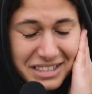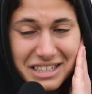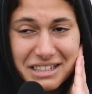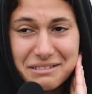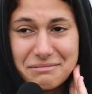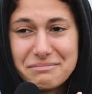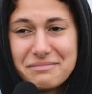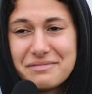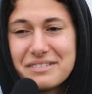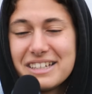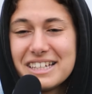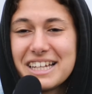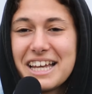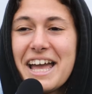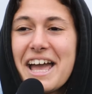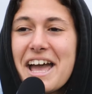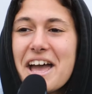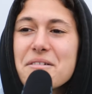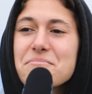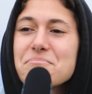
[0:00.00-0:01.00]
am
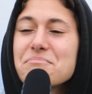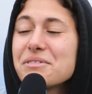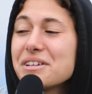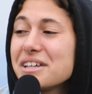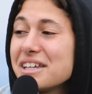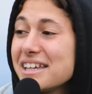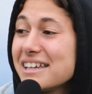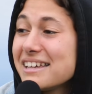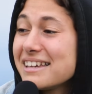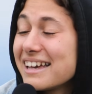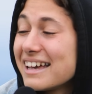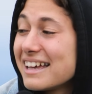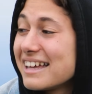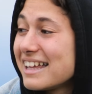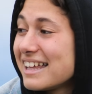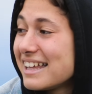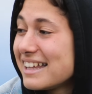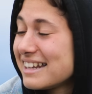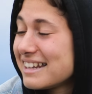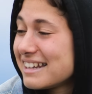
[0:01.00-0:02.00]
happy
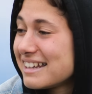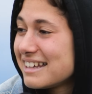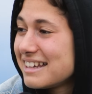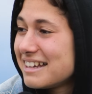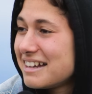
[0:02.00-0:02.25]
and